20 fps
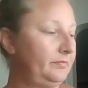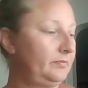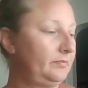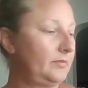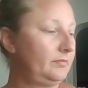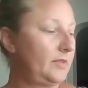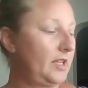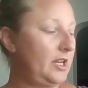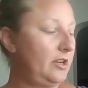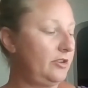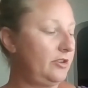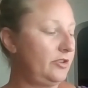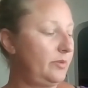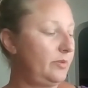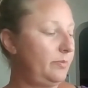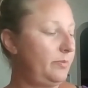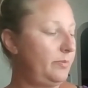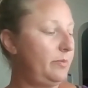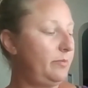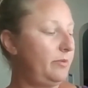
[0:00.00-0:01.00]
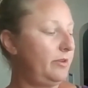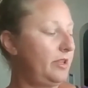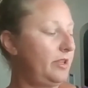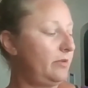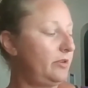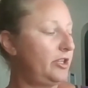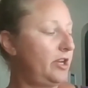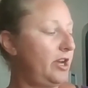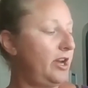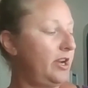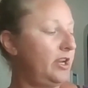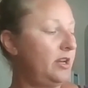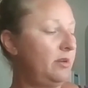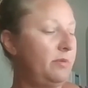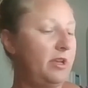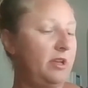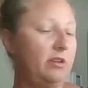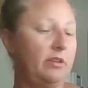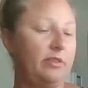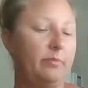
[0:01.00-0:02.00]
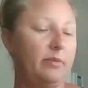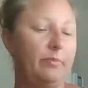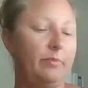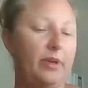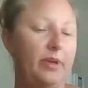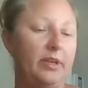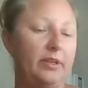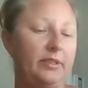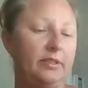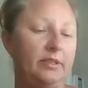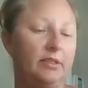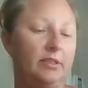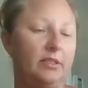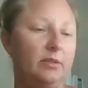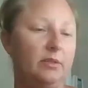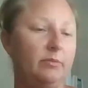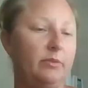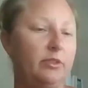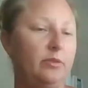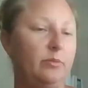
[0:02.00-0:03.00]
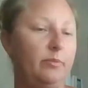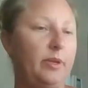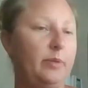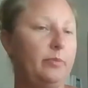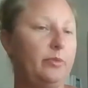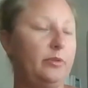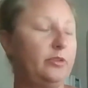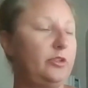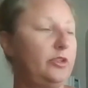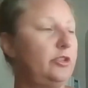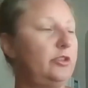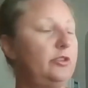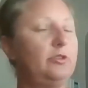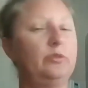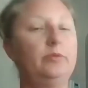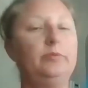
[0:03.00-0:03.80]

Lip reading: And here's the people they were talking about on the bus and some other people too.